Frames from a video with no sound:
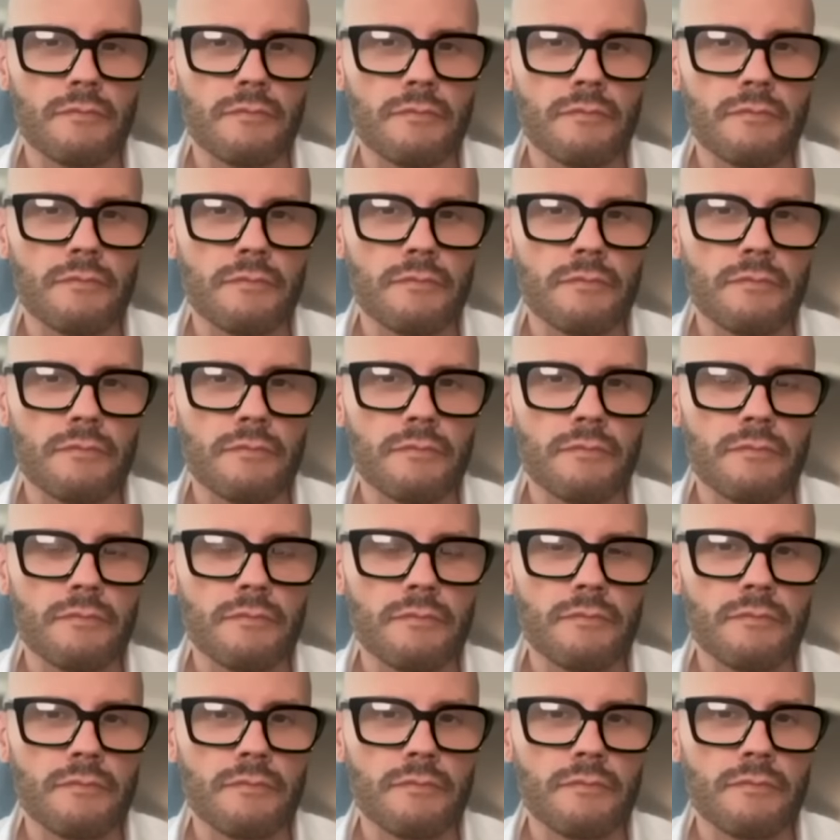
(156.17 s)

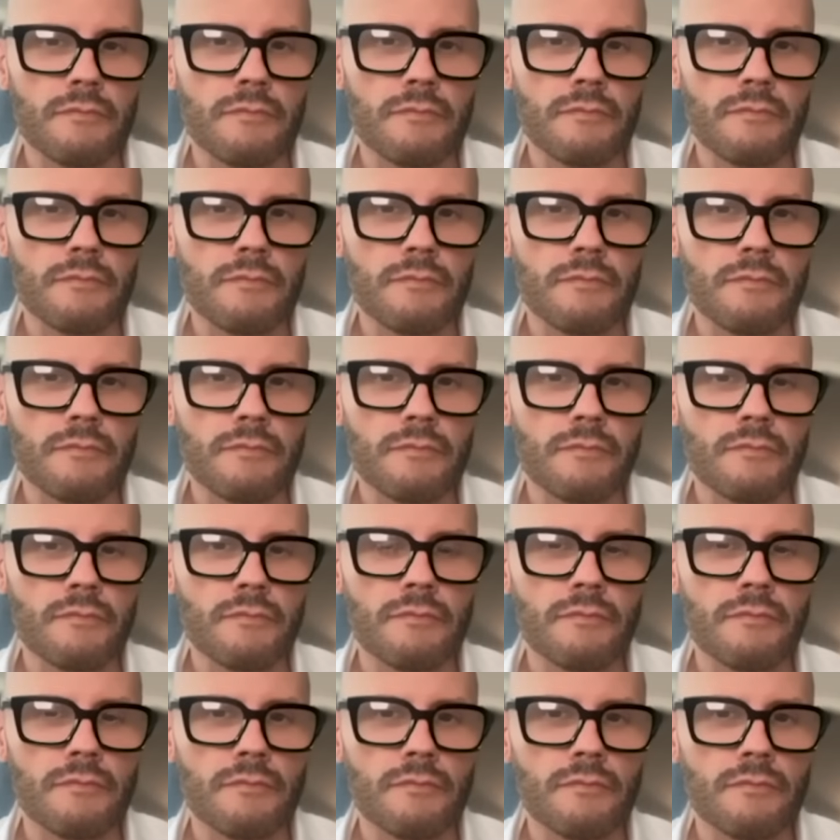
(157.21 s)

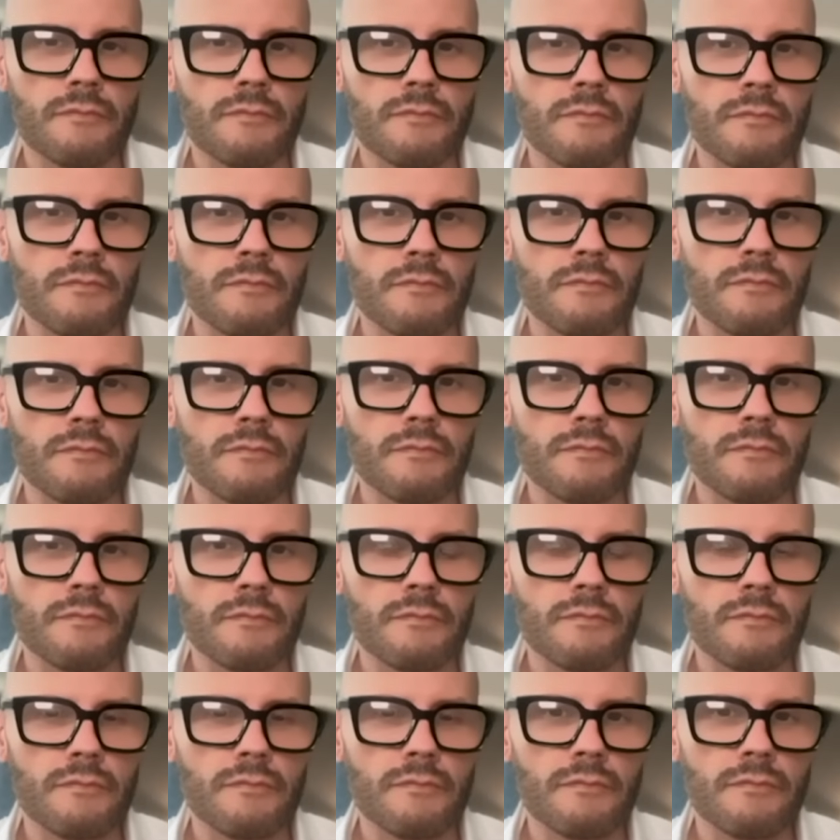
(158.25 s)

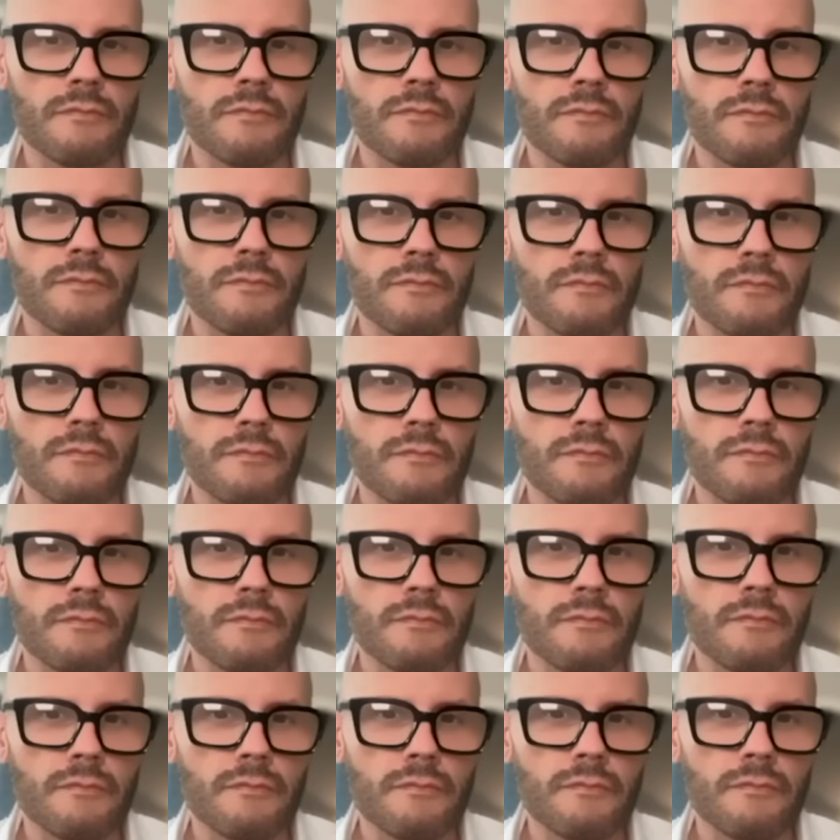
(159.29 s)

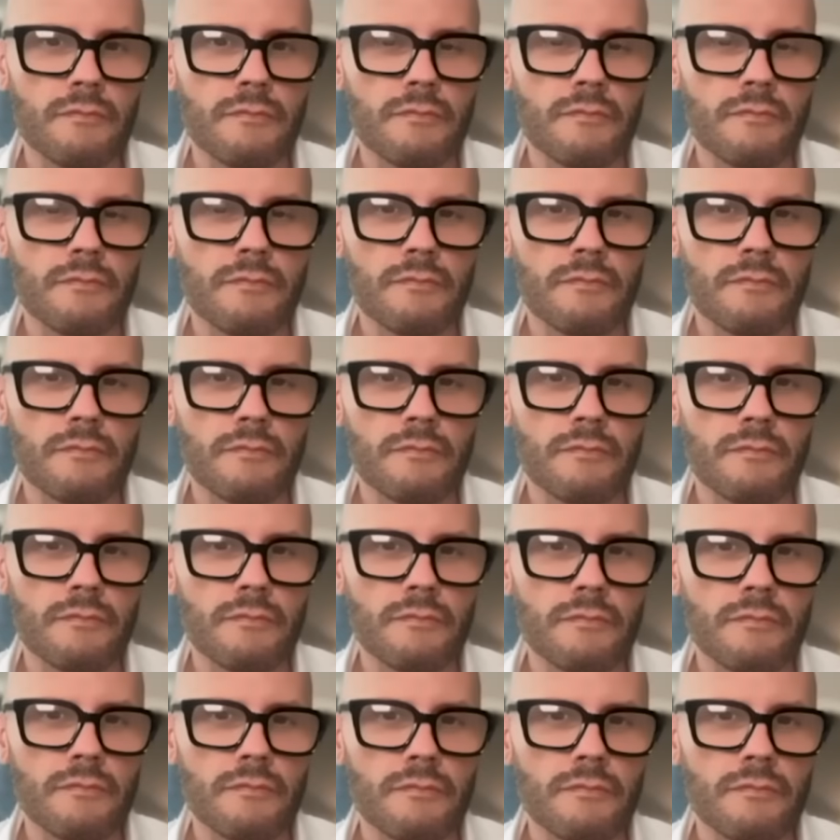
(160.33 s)

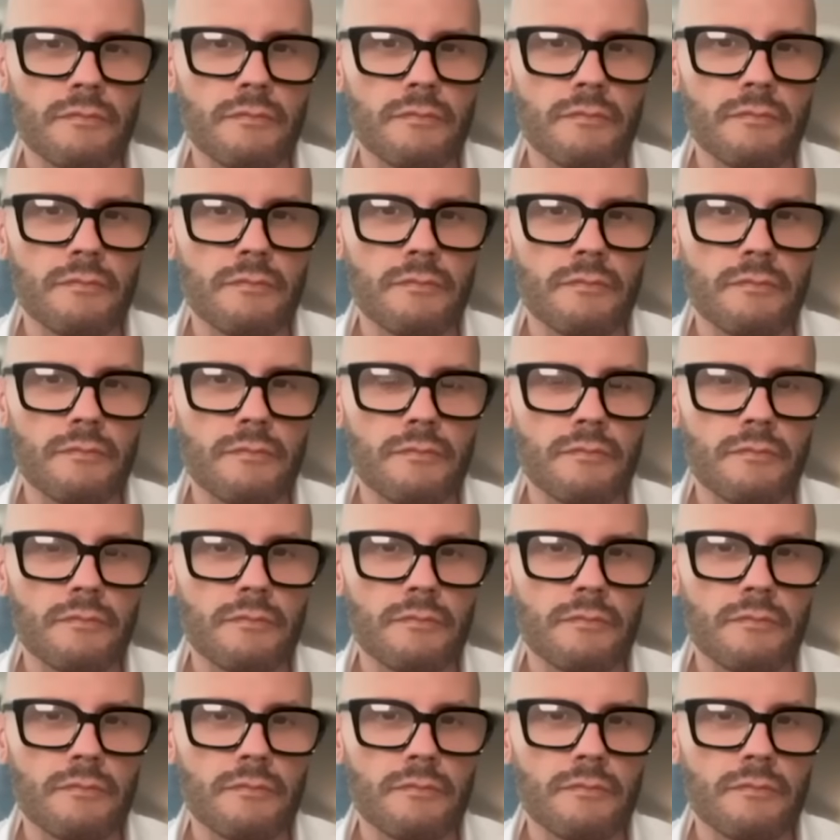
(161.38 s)
(not speaking)